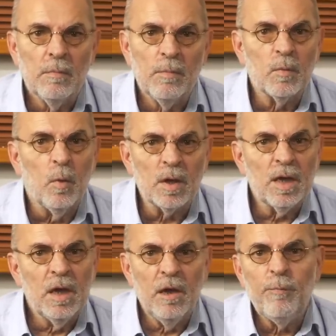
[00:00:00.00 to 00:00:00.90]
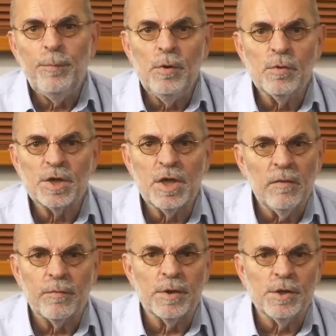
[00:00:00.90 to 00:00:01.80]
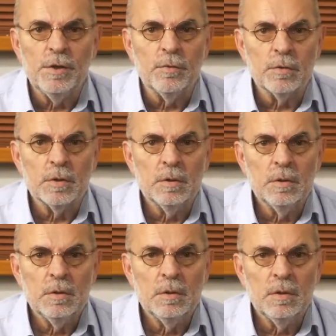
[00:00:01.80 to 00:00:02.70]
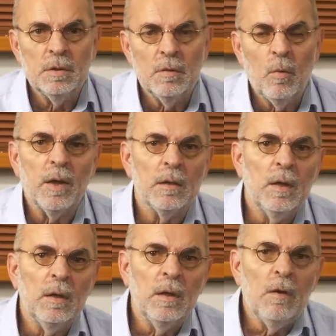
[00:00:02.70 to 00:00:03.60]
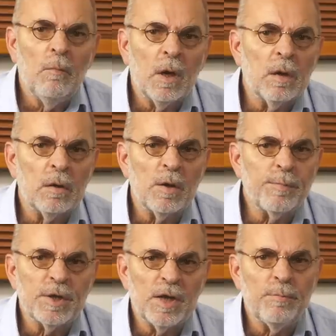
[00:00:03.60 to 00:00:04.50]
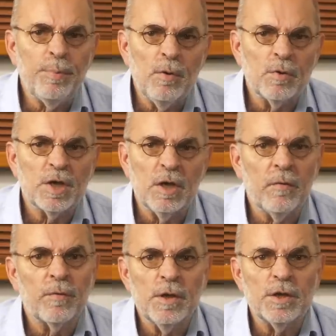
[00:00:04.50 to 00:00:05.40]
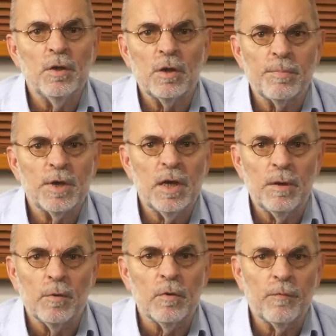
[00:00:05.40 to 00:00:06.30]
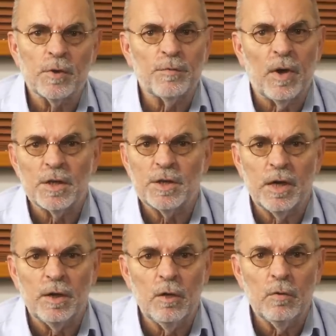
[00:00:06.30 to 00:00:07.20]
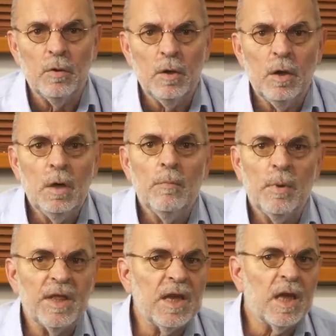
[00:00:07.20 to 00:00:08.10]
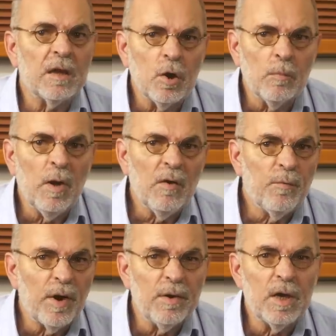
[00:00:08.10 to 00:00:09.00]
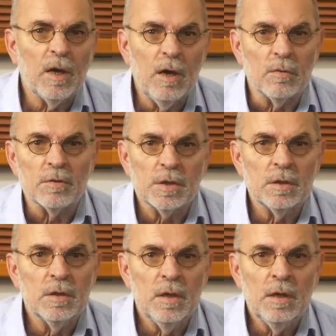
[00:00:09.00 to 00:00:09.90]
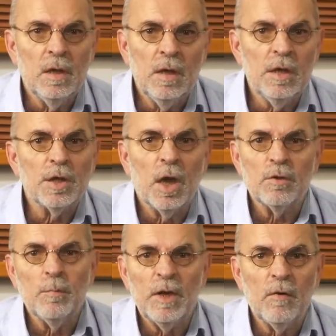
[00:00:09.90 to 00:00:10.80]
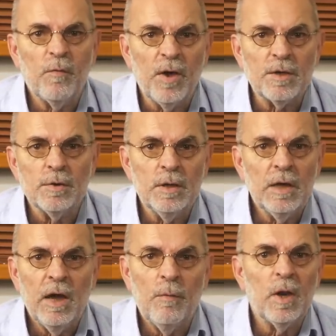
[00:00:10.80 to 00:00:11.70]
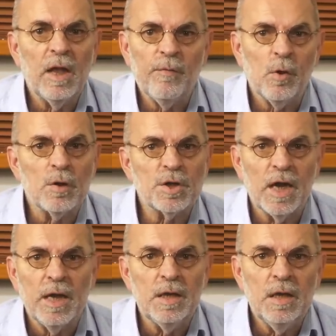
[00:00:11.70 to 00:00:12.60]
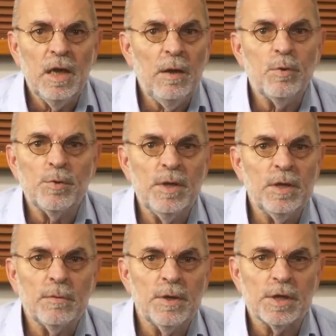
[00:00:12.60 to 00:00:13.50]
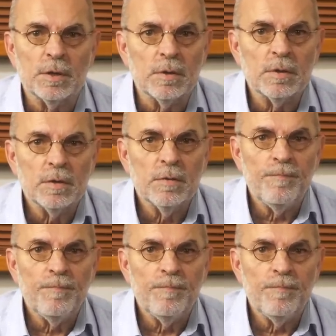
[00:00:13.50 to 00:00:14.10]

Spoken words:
But what if pure silver is used? Well, 100% pure silver is not obtainable, for as far as I know, but they can come very close. It's hard to manufacture and will have oxide in between the crystals.